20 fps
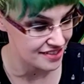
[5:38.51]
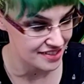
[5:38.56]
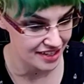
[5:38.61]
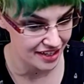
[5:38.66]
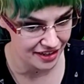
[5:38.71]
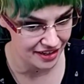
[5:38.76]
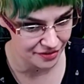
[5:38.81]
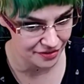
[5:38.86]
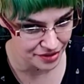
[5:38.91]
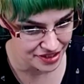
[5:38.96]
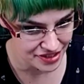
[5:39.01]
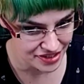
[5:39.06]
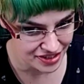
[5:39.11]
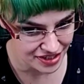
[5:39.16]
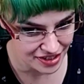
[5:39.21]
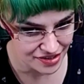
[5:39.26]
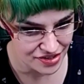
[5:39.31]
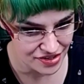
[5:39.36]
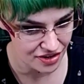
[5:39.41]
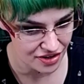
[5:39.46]
Like, I
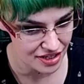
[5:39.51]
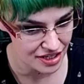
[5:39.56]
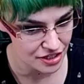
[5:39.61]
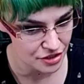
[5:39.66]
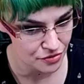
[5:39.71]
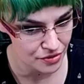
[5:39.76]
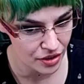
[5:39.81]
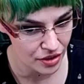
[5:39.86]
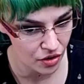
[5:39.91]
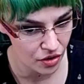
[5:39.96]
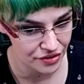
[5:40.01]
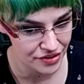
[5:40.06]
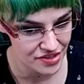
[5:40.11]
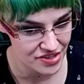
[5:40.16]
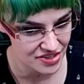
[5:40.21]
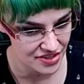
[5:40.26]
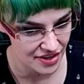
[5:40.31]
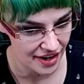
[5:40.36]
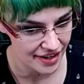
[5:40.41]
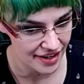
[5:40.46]
recently started doing all the
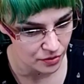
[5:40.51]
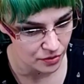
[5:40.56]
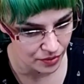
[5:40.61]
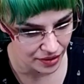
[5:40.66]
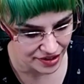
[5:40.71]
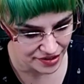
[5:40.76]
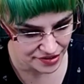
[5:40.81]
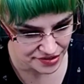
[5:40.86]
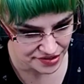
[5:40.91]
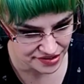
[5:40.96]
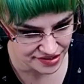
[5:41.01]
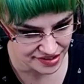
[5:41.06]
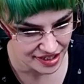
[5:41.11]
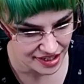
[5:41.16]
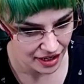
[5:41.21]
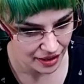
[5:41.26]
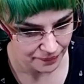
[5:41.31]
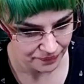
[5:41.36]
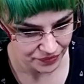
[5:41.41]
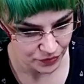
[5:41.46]
side quests
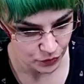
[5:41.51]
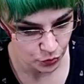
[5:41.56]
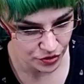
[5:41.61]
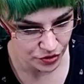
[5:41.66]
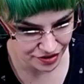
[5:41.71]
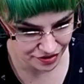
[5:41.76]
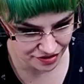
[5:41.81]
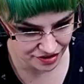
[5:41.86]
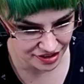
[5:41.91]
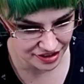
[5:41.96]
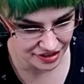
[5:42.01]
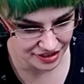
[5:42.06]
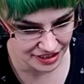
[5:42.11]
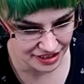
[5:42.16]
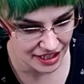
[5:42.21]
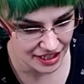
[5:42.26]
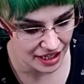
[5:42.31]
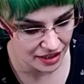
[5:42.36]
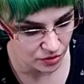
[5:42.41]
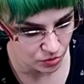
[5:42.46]
within
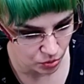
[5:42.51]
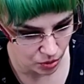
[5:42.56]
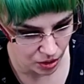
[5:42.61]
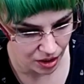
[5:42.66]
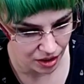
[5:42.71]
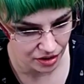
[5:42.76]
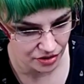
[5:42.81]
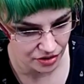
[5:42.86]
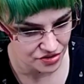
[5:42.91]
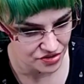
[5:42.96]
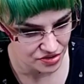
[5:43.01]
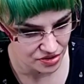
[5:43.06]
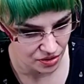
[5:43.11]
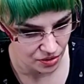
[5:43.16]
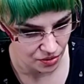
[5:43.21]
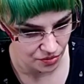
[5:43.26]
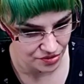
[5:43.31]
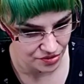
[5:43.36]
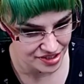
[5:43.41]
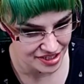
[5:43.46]
the Endwalker
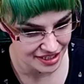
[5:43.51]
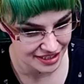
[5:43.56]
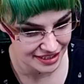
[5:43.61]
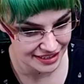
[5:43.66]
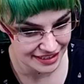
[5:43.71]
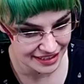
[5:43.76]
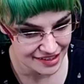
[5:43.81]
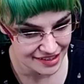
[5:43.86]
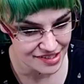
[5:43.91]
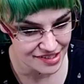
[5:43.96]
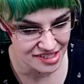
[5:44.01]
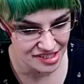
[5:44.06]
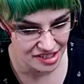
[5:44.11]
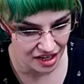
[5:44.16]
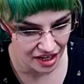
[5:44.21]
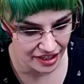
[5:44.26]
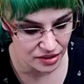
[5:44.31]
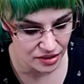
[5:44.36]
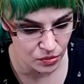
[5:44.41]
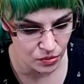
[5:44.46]
zones, and these
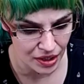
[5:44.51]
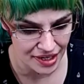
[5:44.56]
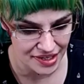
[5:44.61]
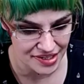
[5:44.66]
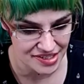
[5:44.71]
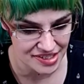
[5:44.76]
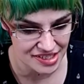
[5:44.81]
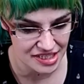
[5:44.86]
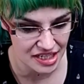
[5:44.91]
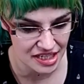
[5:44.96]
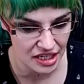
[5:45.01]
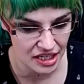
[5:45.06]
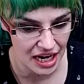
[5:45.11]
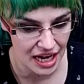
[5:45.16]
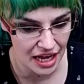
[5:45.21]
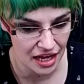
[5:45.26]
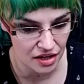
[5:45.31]
side quests, like,